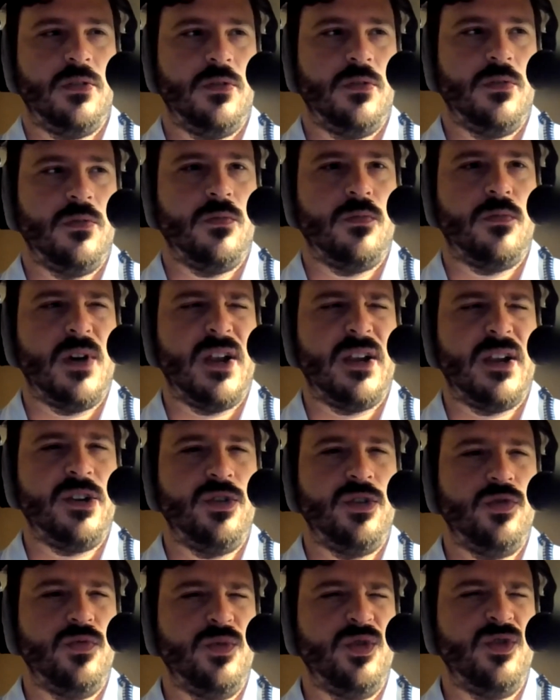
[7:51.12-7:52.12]
When
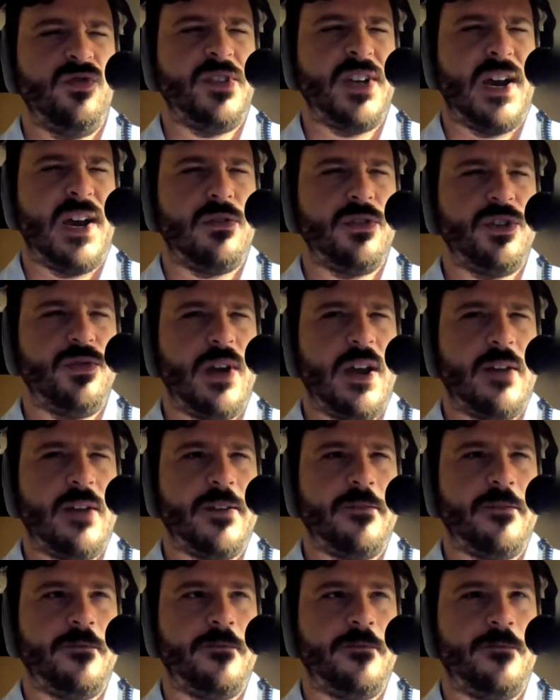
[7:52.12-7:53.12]
you move down, you have
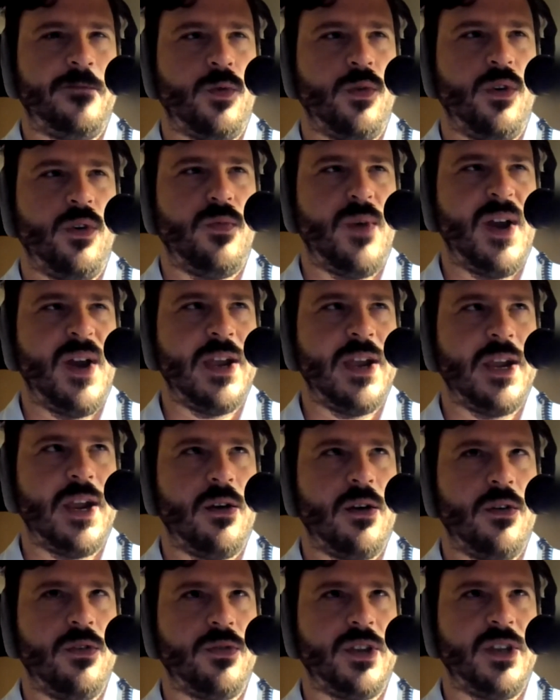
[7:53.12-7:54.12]
a 4-way
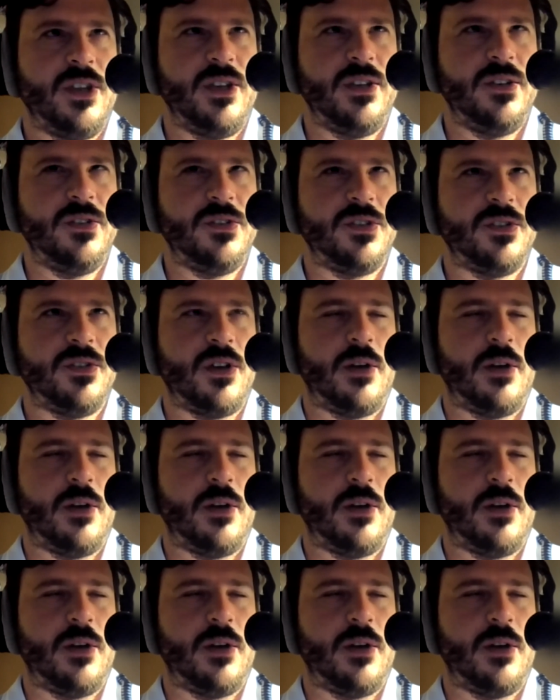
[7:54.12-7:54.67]
arrow keys,